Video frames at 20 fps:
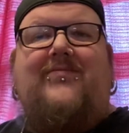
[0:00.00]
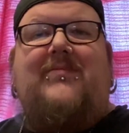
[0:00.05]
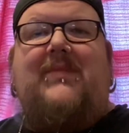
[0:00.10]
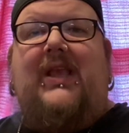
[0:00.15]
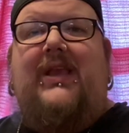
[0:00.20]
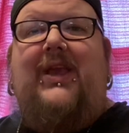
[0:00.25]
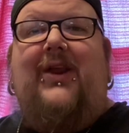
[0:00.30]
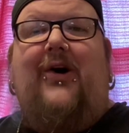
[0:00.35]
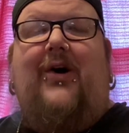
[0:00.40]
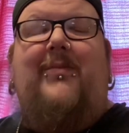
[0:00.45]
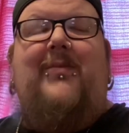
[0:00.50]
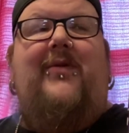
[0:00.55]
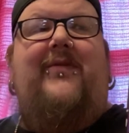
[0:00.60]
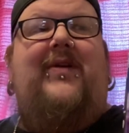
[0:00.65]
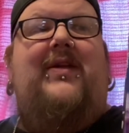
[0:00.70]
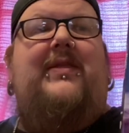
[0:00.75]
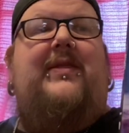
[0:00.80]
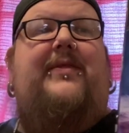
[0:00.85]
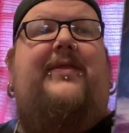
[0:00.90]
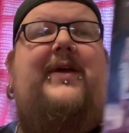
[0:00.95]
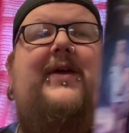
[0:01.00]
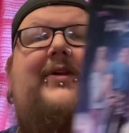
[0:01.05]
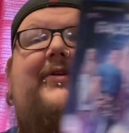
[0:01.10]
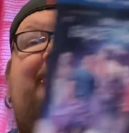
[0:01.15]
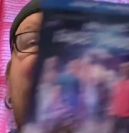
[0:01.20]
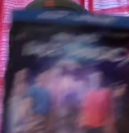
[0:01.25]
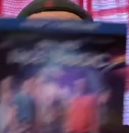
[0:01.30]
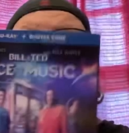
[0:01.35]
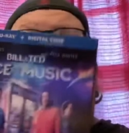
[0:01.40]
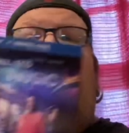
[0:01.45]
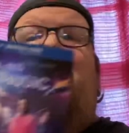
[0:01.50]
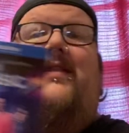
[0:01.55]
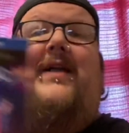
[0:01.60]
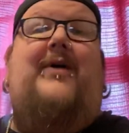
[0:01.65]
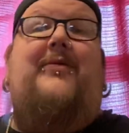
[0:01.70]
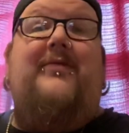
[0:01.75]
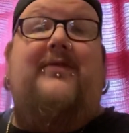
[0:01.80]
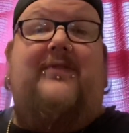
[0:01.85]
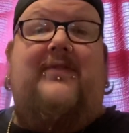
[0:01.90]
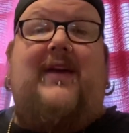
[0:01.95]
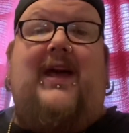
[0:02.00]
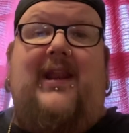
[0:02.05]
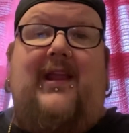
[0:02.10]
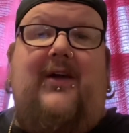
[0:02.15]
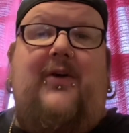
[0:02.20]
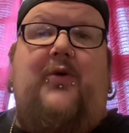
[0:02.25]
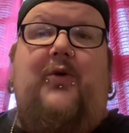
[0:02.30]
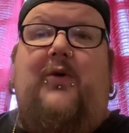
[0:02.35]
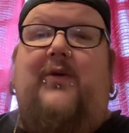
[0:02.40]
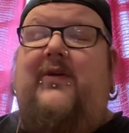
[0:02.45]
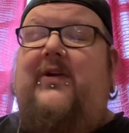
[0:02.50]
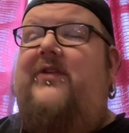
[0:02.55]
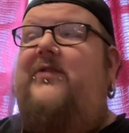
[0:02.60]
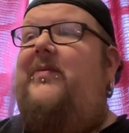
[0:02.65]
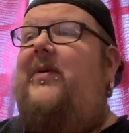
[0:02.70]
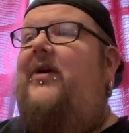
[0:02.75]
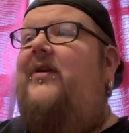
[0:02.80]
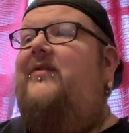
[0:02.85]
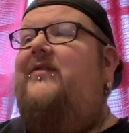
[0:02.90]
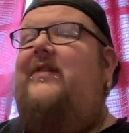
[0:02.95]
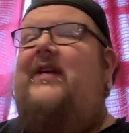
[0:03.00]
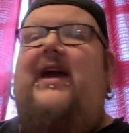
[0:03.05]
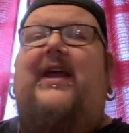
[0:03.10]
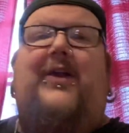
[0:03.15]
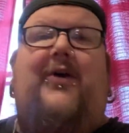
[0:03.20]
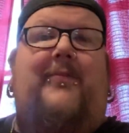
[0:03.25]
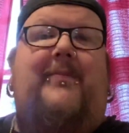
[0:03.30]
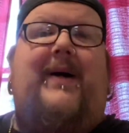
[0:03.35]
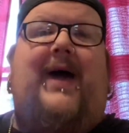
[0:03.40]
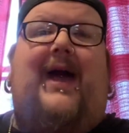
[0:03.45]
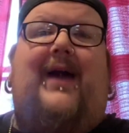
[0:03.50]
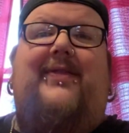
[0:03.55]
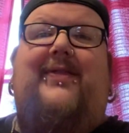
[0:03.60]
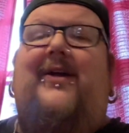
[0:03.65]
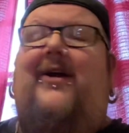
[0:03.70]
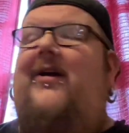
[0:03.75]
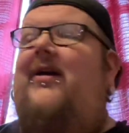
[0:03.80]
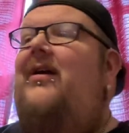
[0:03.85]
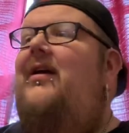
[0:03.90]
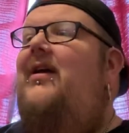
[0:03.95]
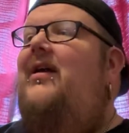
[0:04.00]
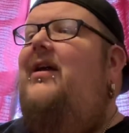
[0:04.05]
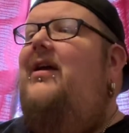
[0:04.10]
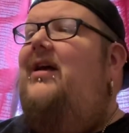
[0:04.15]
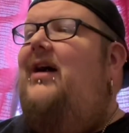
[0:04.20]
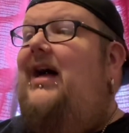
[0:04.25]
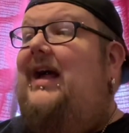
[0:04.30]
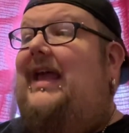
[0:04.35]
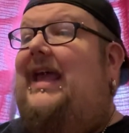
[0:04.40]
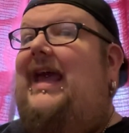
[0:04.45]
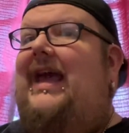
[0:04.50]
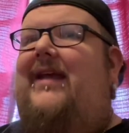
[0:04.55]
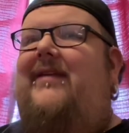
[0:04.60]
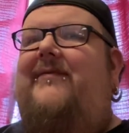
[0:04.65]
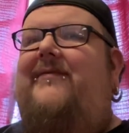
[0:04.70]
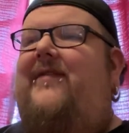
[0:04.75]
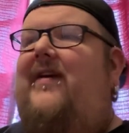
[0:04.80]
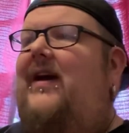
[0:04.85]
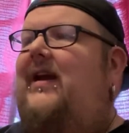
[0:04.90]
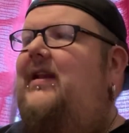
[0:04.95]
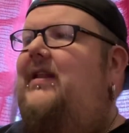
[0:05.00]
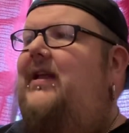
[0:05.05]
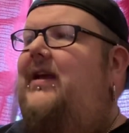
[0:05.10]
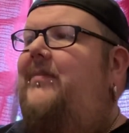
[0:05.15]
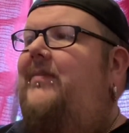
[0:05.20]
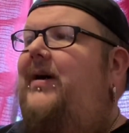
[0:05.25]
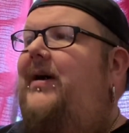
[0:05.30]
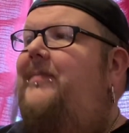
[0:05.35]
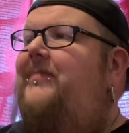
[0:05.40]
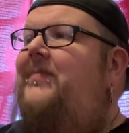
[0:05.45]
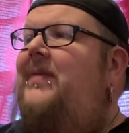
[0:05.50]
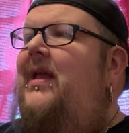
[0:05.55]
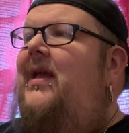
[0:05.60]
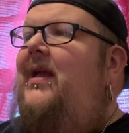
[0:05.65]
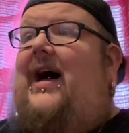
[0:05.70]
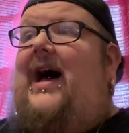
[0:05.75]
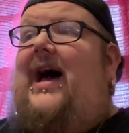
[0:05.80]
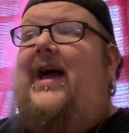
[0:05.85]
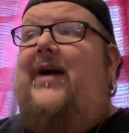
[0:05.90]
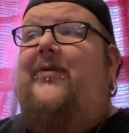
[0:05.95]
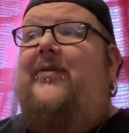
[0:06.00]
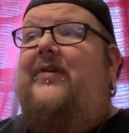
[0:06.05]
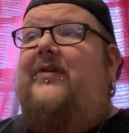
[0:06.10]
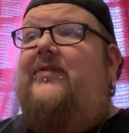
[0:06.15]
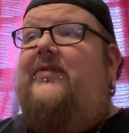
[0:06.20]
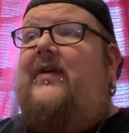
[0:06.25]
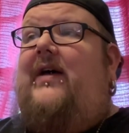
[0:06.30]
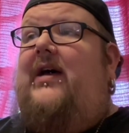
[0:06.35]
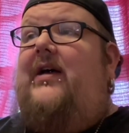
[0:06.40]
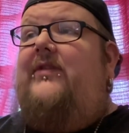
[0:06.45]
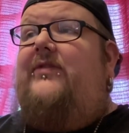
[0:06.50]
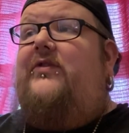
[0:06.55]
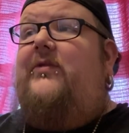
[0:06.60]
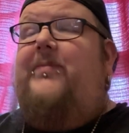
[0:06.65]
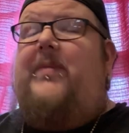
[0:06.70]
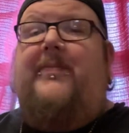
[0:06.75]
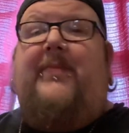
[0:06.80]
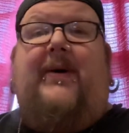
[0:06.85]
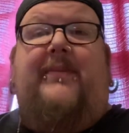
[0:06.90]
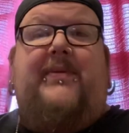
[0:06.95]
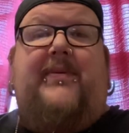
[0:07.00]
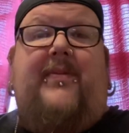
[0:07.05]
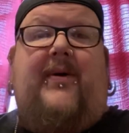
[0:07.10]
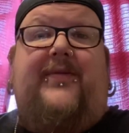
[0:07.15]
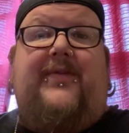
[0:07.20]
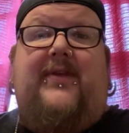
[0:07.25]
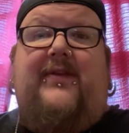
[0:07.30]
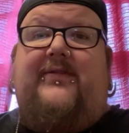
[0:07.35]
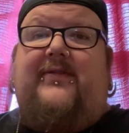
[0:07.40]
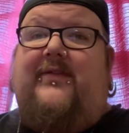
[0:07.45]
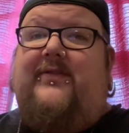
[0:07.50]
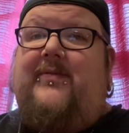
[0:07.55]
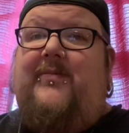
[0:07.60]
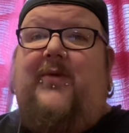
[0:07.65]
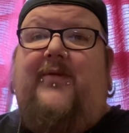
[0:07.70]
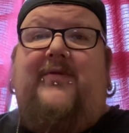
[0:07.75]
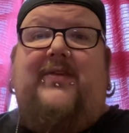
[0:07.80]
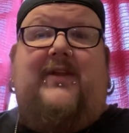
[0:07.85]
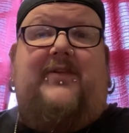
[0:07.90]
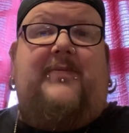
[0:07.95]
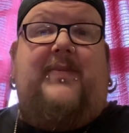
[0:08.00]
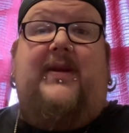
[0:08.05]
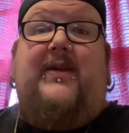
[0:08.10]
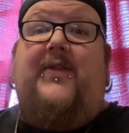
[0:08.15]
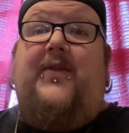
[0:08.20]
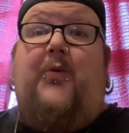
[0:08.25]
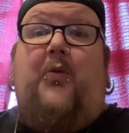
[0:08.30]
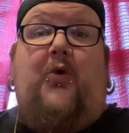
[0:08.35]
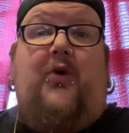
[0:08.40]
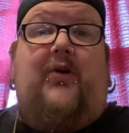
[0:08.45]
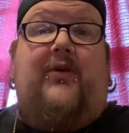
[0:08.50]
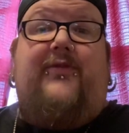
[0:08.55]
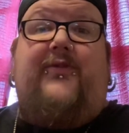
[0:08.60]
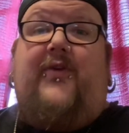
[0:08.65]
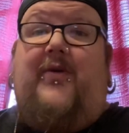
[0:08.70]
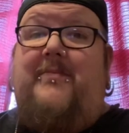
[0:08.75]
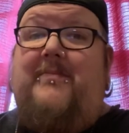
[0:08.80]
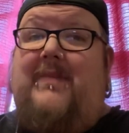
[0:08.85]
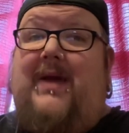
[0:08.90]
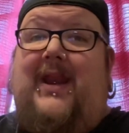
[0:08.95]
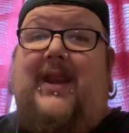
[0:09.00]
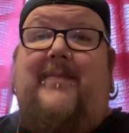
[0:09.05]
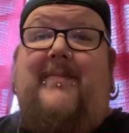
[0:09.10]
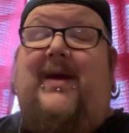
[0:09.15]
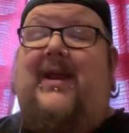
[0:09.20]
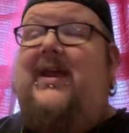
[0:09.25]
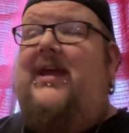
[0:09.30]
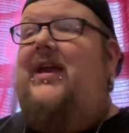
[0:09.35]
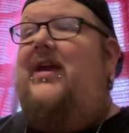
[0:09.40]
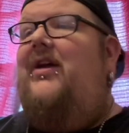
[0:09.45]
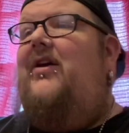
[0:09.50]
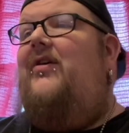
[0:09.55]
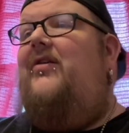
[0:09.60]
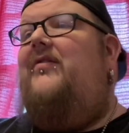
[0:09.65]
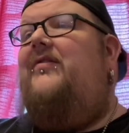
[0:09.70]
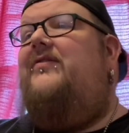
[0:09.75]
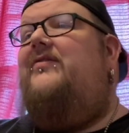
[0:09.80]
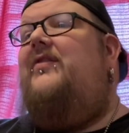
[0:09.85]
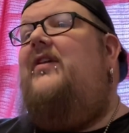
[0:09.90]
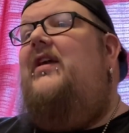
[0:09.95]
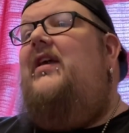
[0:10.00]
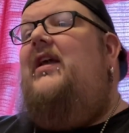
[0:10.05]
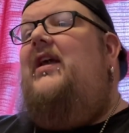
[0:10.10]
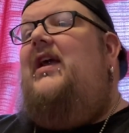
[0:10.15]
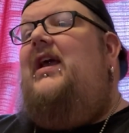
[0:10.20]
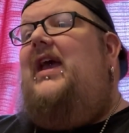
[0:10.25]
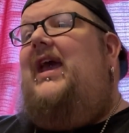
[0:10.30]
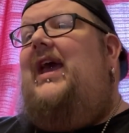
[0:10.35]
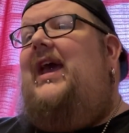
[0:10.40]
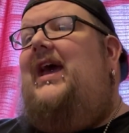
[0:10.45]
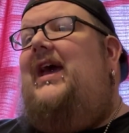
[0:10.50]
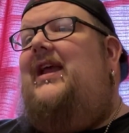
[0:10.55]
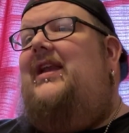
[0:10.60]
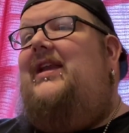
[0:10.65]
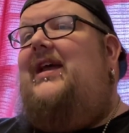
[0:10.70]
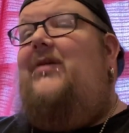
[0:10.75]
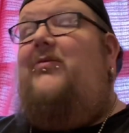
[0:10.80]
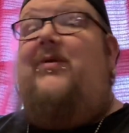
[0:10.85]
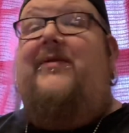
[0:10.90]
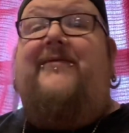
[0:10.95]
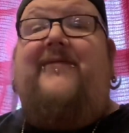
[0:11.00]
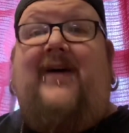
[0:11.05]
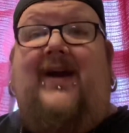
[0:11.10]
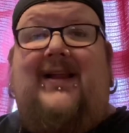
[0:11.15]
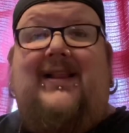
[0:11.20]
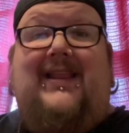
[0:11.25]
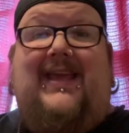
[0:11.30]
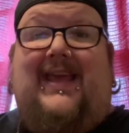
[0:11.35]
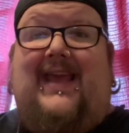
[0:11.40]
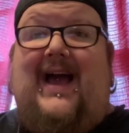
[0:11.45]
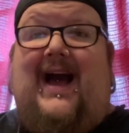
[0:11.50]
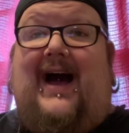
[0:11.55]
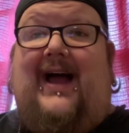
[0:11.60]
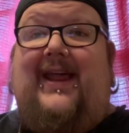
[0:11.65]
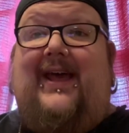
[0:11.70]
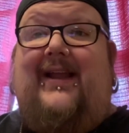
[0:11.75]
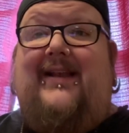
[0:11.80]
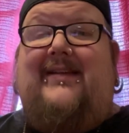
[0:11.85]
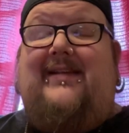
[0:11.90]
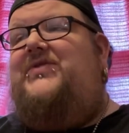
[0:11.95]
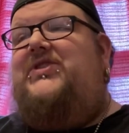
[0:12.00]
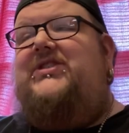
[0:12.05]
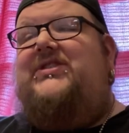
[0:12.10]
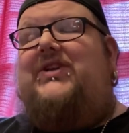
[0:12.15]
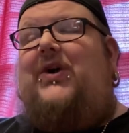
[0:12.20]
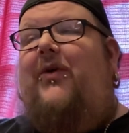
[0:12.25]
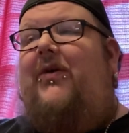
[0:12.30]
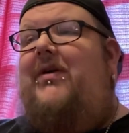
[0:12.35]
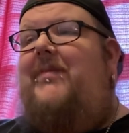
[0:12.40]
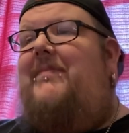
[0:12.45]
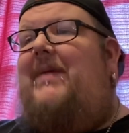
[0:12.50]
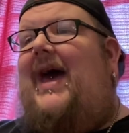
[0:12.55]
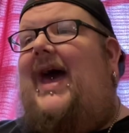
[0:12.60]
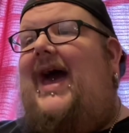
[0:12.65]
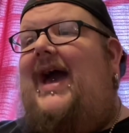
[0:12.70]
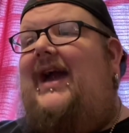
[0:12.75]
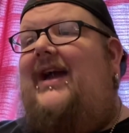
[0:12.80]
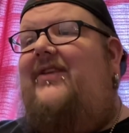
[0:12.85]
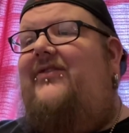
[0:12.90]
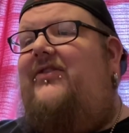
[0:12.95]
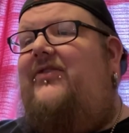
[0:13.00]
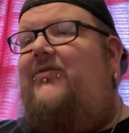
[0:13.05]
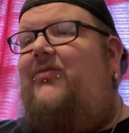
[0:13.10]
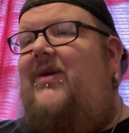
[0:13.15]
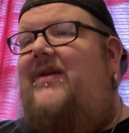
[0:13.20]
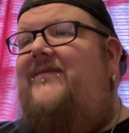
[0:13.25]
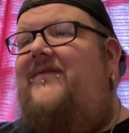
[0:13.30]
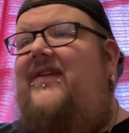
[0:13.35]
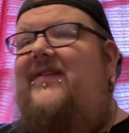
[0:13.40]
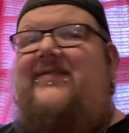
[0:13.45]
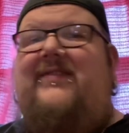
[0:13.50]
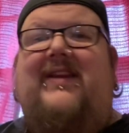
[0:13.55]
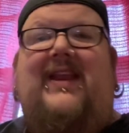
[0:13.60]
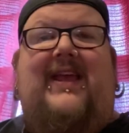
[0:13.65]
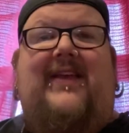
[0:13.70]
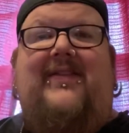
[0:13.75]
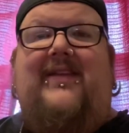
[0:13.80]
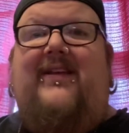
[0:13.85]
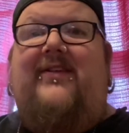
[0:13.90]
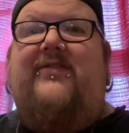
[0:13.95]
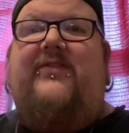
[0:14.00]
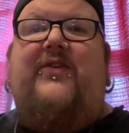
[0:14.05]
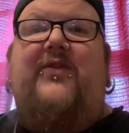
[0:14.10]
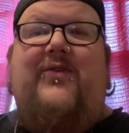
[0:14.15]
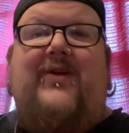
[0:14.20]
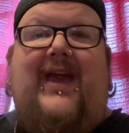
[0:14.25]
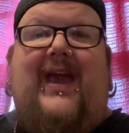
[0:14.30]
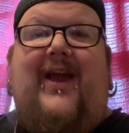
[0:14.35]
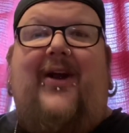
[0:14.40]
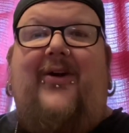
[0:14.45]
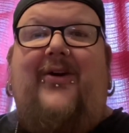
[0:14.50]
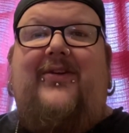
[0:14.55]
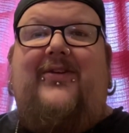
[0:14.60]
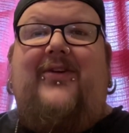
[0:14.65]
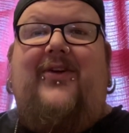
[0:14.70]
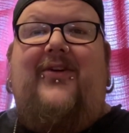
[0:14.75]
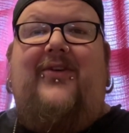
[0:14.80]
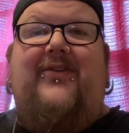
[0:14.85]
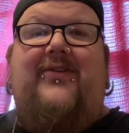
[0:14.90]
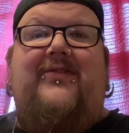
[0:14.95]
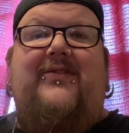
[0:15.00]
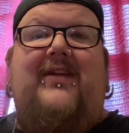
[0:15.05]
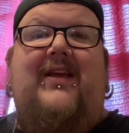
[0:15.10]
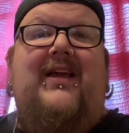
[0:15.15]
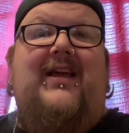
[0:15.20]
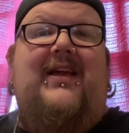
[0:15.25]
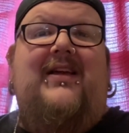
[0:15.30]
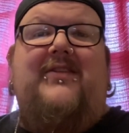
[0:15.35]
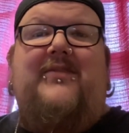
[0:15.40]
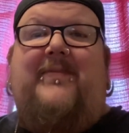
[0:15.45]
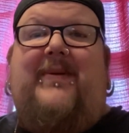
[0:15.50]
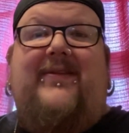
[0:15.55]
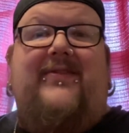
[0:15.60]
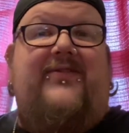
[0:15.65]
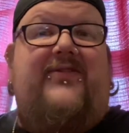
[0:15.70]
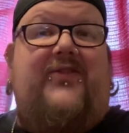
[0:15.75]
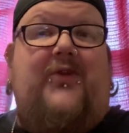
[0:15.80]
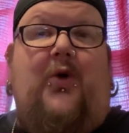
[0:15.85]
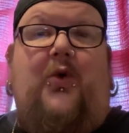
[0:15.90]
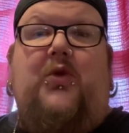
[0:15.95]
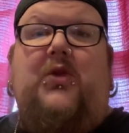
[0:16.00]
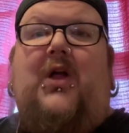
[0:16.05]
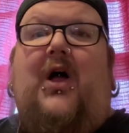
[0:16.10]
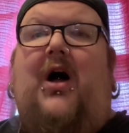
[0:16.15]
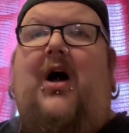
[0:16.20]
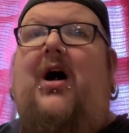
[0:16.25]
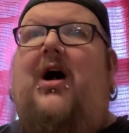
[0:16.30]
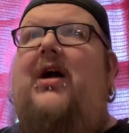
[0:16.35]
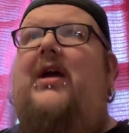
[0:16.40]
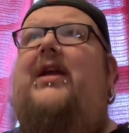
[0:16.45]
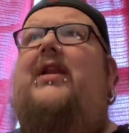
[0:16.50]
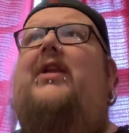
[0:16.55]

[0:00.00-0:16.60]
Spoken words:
movie in the theater. So that was kind of a cool experience to kind of go back there again, finally. But I was super pumped about this. It's a movie that's been in the works for many, many years. And we finally got it. Just going back and just revisiting these two characters. It's been so long, you